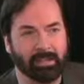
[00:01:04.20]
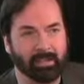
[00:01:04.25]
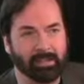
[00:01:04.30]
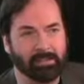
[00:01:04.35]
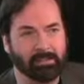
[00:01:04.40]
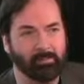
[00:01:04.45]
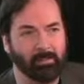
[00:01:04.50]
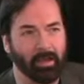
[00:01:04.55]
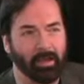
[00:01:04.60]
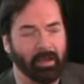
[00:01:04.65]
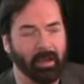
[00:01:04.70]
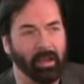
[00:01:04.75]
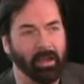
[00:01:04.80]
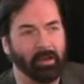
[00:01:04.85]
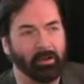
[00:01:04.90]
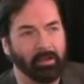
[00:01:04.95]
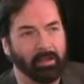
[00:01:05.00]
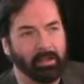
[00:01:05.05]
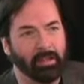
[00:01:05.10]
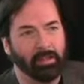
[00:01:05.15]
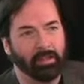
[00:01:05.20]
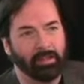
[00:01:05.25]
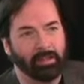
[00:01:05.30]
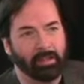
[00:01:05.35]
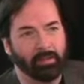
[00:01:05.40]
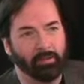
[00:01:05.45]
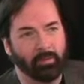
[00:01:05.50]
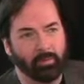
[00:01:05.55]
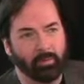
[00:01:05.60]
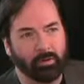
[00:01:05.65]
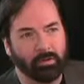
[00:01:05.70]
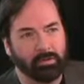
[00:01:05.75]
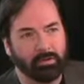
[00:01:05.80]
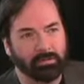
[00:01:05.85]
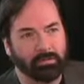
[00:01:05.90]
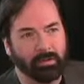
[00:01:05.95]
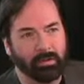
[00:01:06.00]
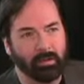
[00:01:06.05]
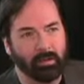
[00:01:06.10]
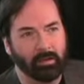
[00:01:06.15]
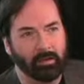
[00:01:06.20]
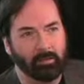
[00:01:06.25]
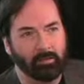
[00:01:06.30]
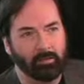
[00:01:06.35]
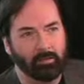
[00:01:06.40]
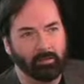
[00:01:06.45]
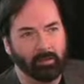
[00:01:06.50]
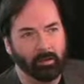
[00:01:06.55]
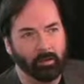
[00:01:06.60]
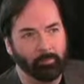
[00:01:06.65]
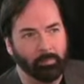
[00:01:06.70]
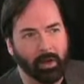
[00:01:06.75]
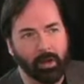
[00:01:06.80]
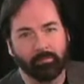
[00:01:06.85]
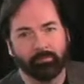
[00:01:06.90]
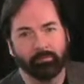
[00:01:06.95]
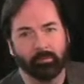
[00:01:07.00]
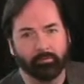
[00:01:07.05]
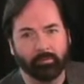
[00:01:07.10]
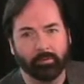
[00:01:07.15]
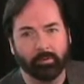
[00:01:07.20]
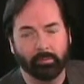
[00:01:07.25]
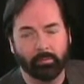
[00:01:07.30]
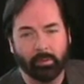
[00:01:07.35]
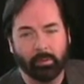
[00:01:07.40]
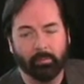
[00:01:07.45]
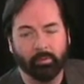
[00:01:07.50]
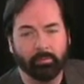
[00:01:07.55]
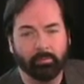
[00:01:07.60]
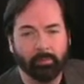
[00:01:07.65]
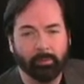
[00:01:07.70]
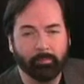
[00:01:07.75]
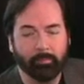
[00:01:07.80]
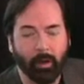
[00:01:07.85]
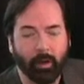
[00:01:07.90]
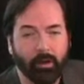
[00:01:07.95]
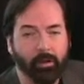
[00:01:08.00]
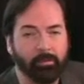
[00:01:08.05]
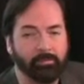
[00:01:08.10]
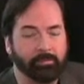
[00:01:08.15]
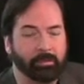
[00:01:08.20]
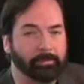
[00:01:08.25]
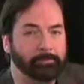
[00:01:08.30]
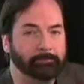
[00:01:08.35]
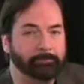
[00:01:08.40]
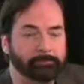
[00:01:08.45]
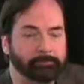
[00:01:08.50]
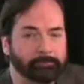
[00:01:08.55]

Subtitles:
things about how it was powerful for the people who've been part of it.